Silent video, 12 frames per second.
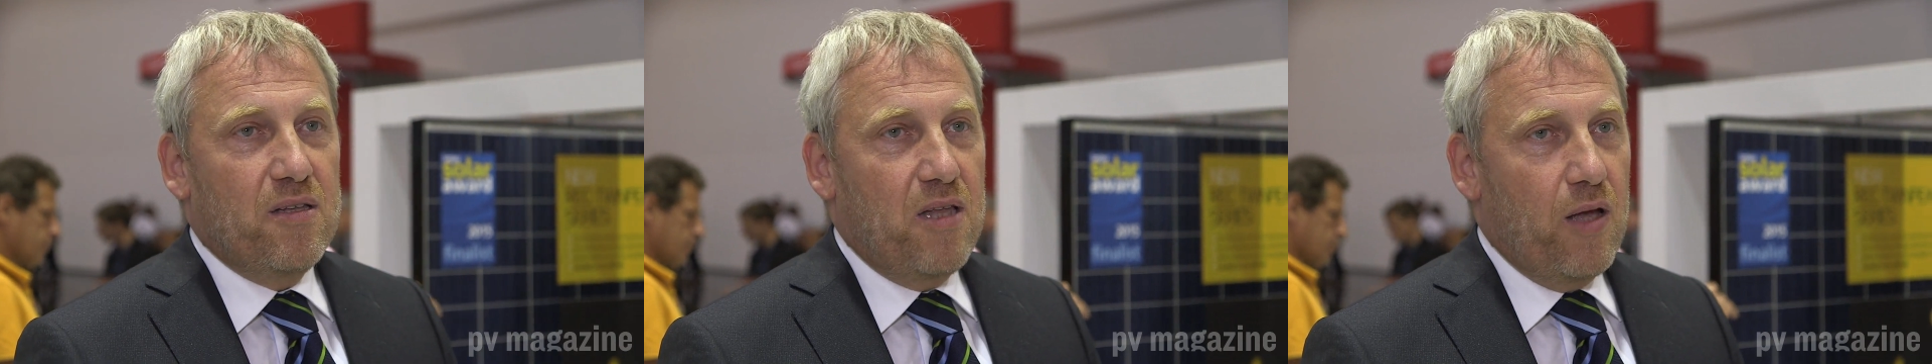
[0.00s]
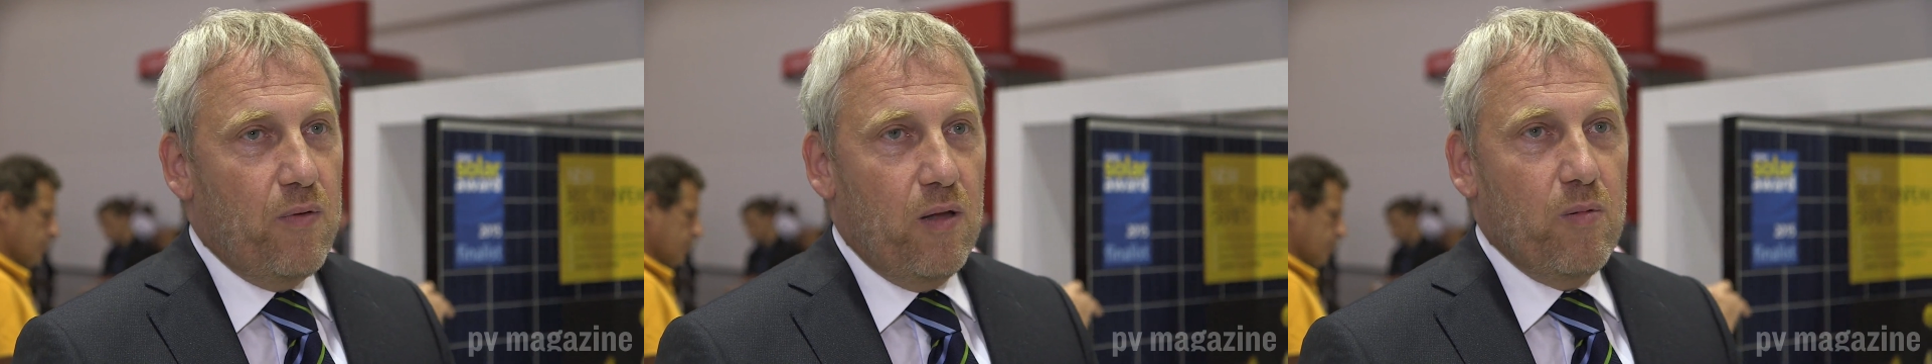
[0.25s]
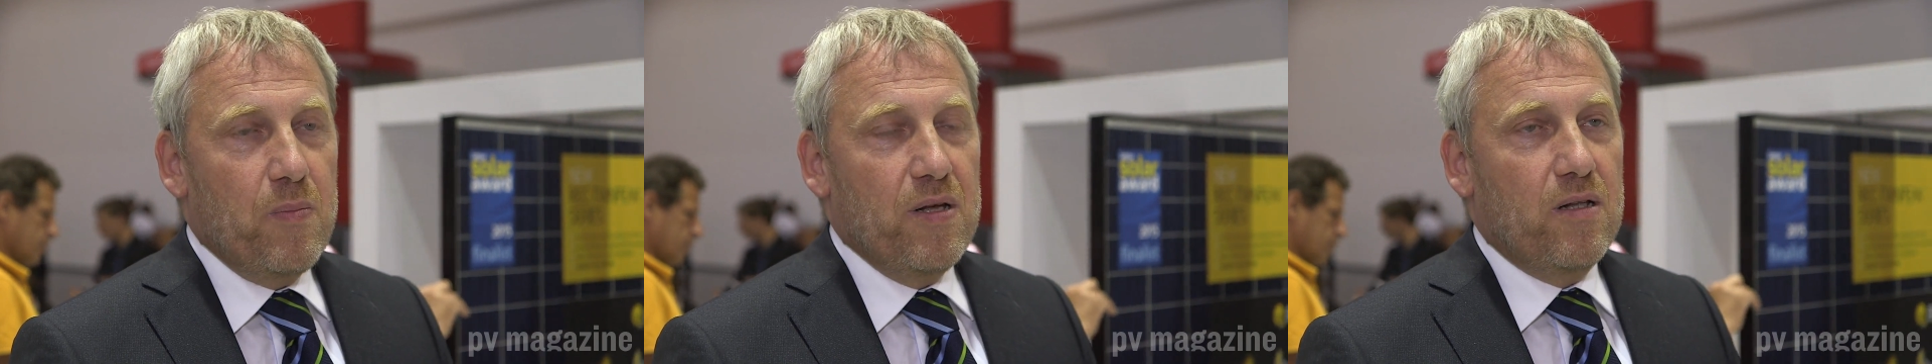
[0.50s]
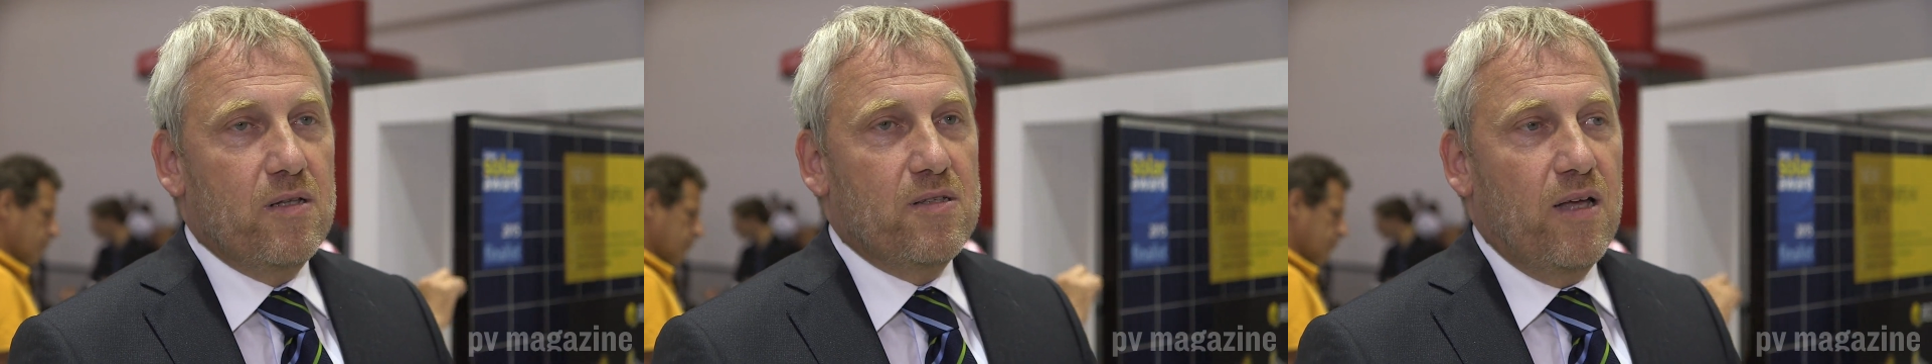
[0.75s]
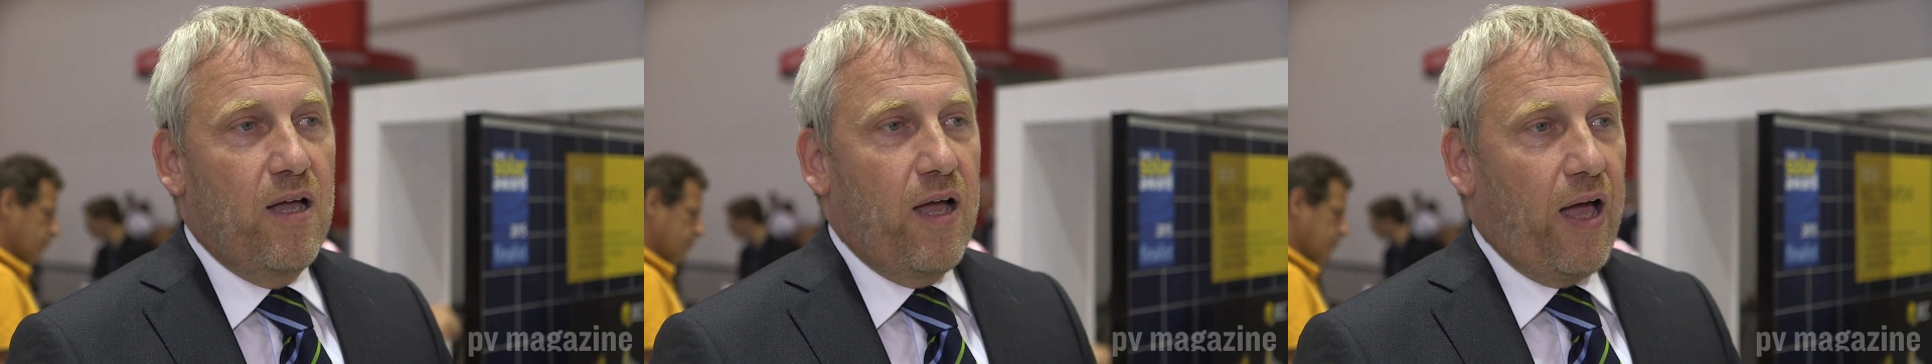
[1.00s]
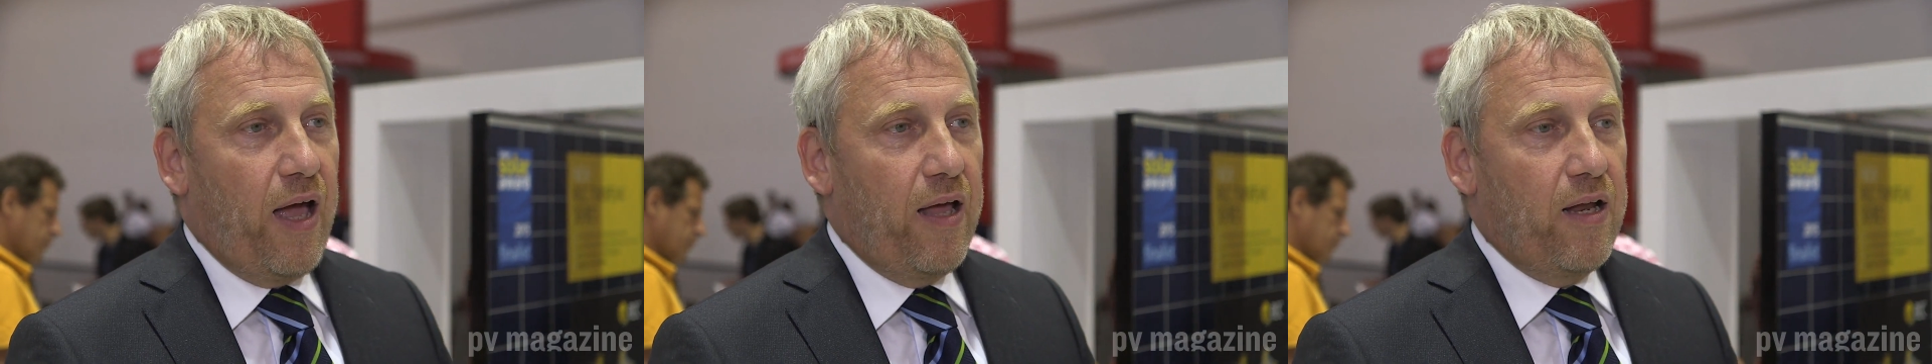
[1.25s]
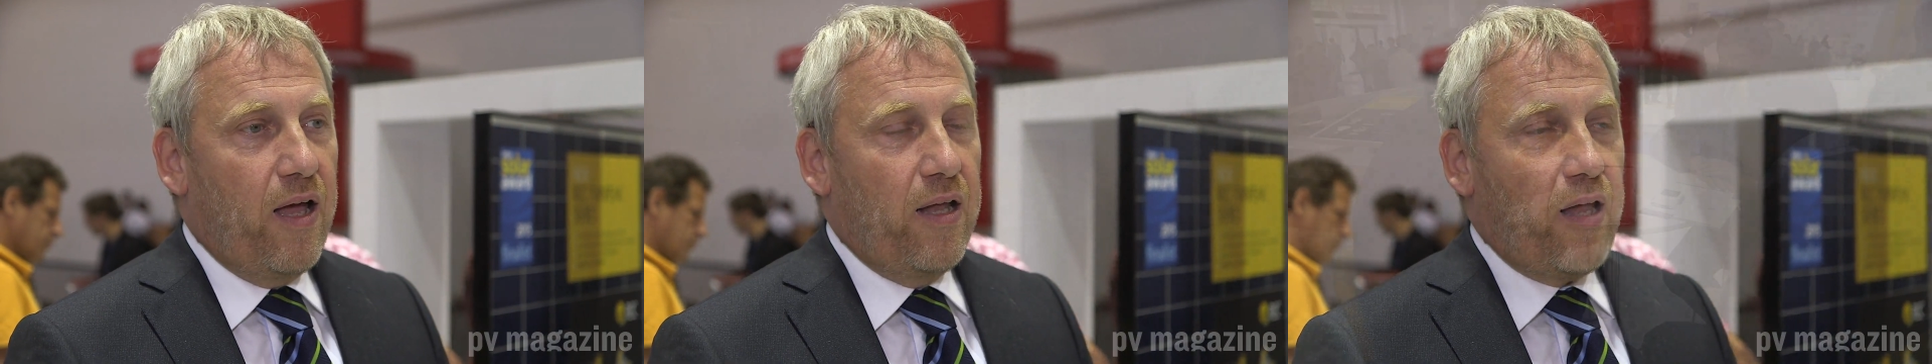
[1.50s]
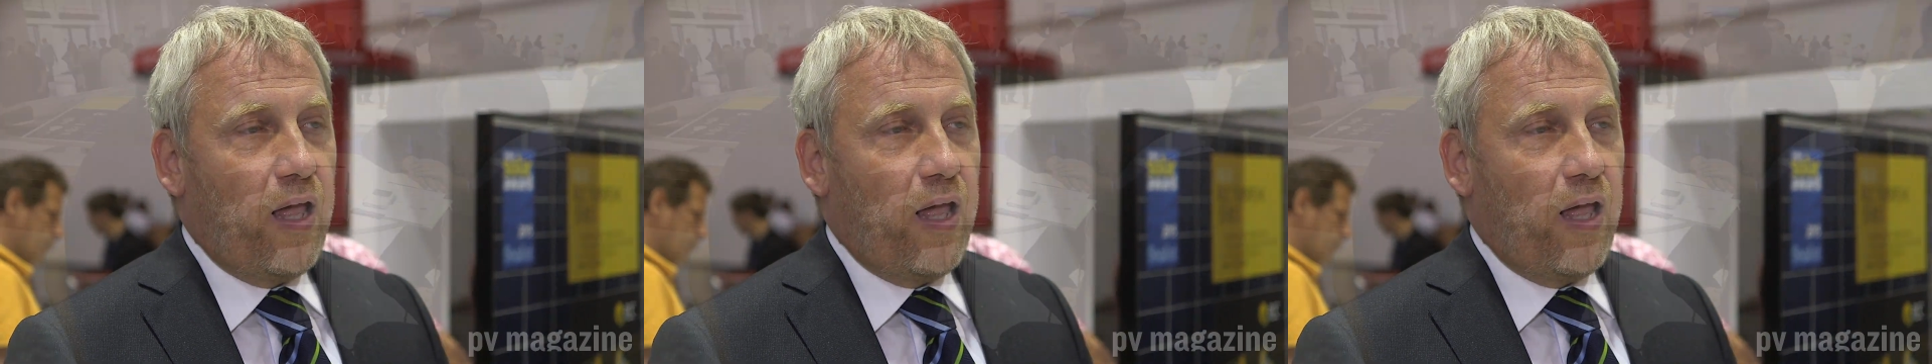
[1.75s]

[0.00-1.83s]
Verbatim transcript: they will be built and, and,